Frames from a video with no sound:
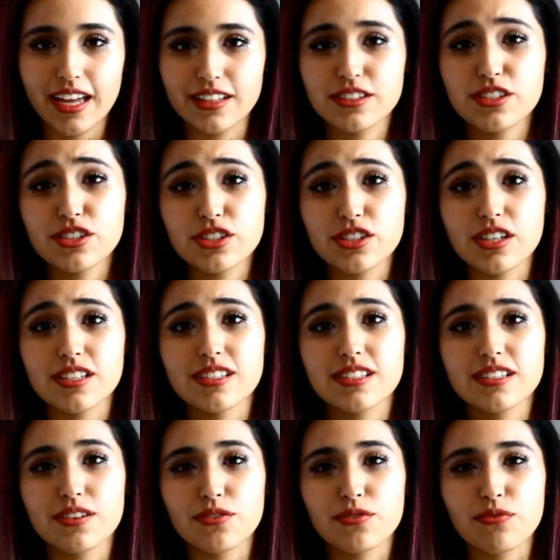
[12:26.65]
It's
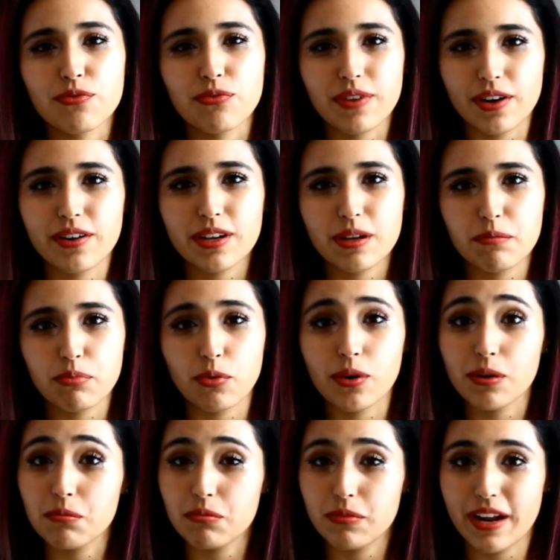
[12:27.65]
just very
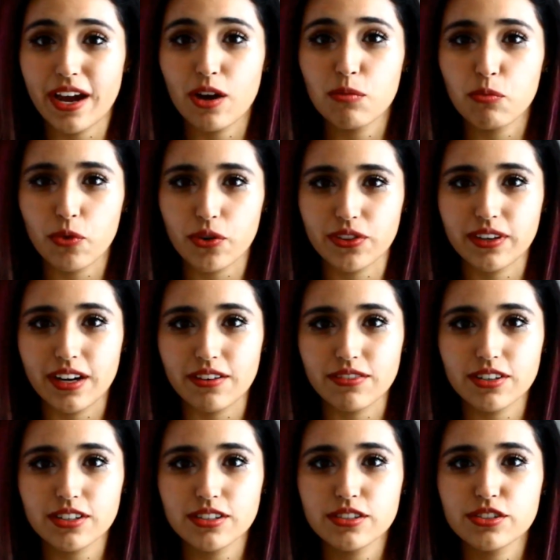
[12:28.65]
important now more than
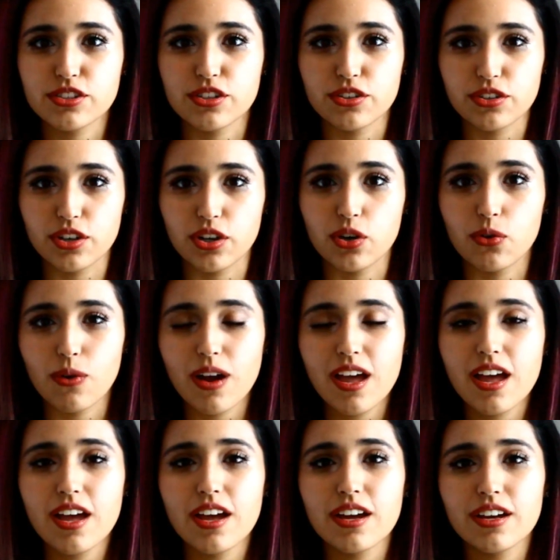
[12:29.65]
ever to know
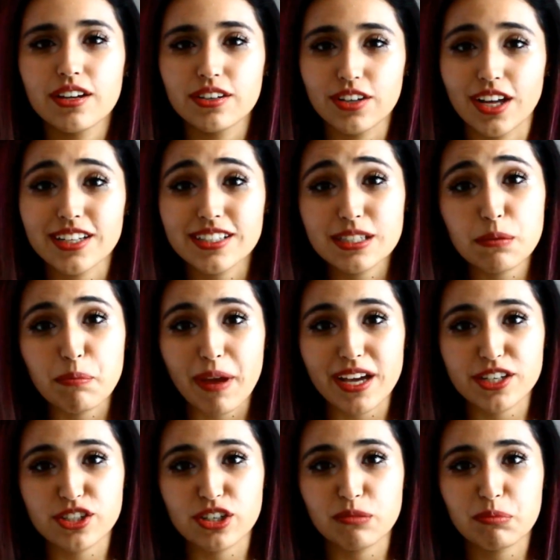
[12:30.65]
not to
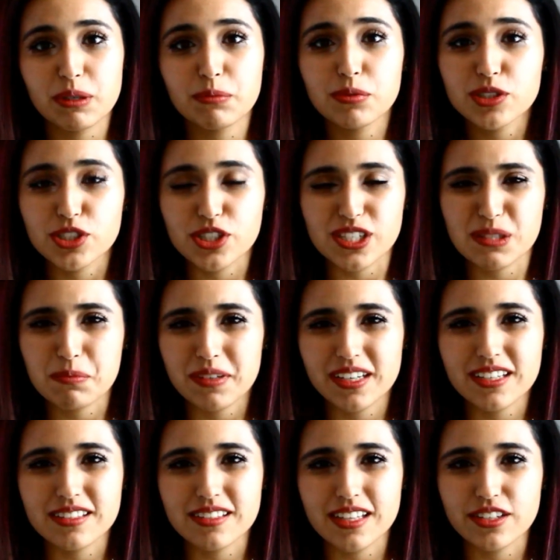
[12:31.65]
bash on people just
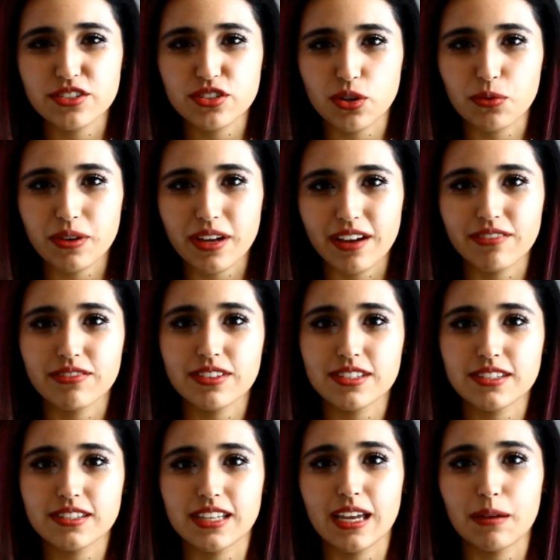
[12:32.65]
because they don't have
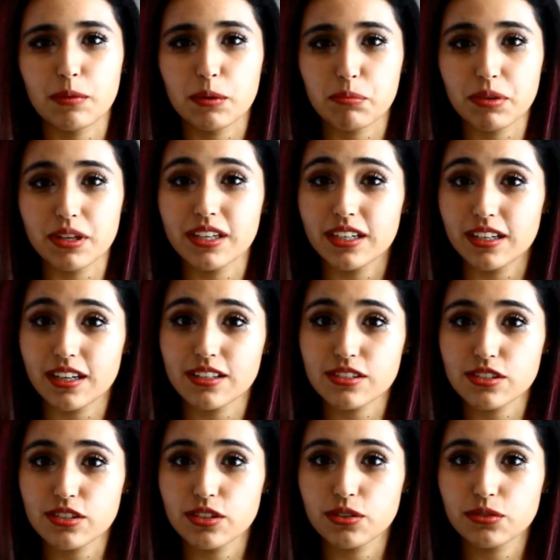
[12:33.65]
the same opinion
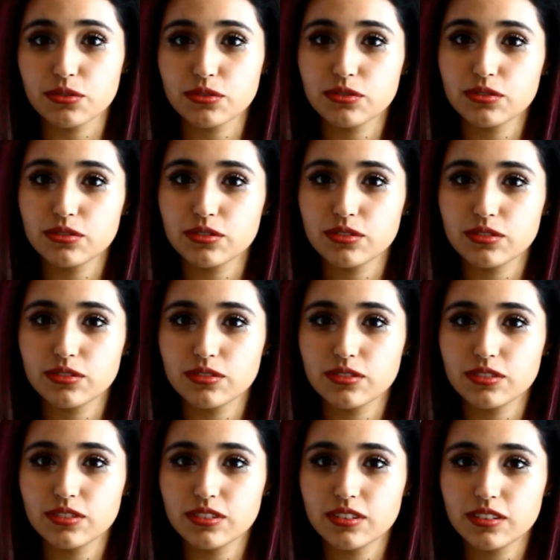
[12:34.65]
as you.
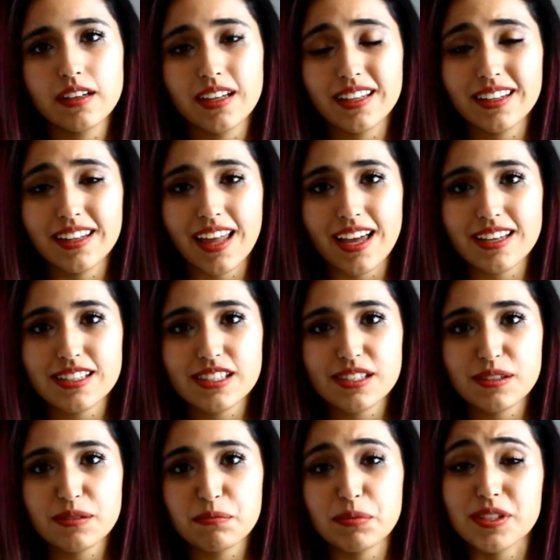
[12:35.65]
And
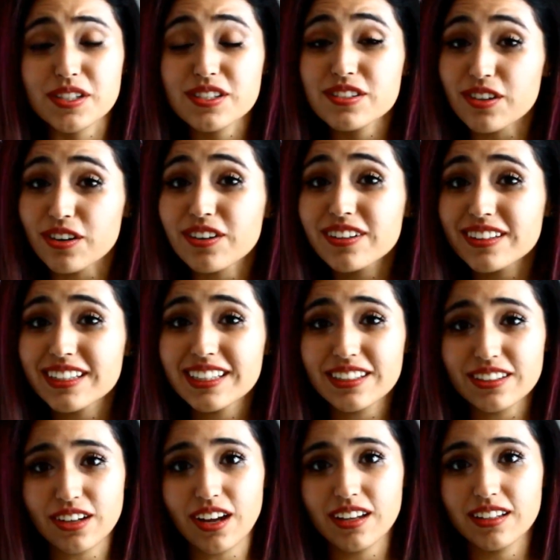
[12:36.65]
last, but
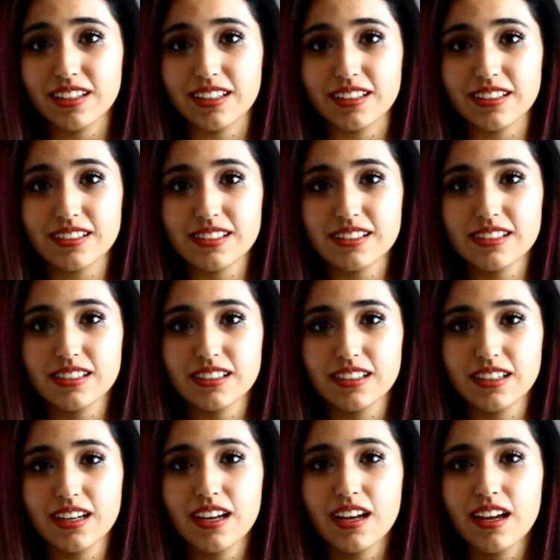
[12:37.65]
certainly not least,
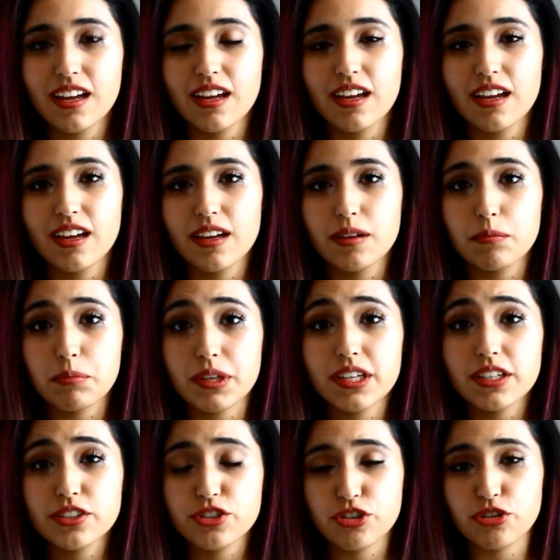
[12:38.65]

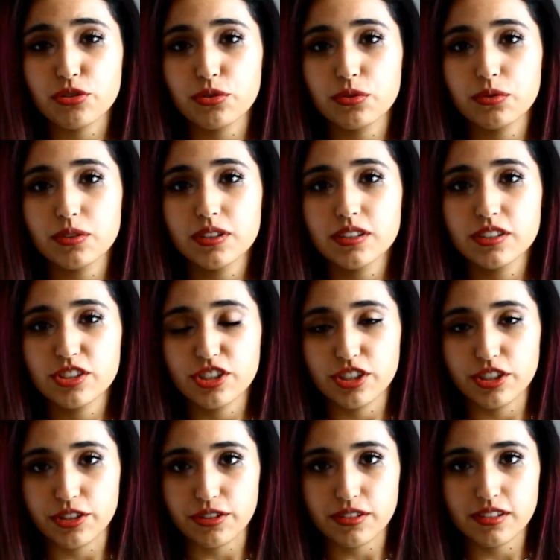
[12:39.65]
be true
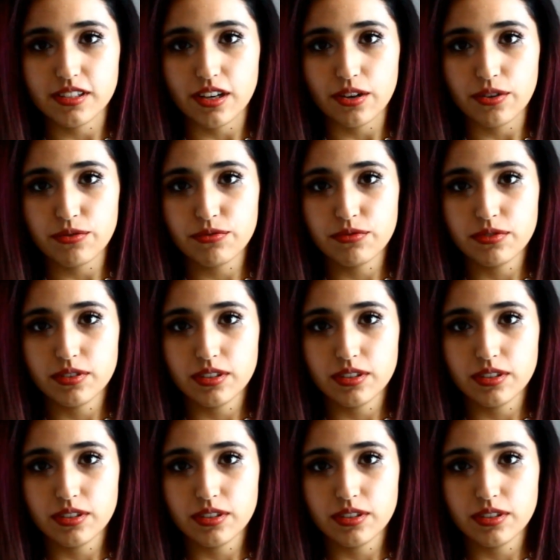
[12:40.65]
to yourself.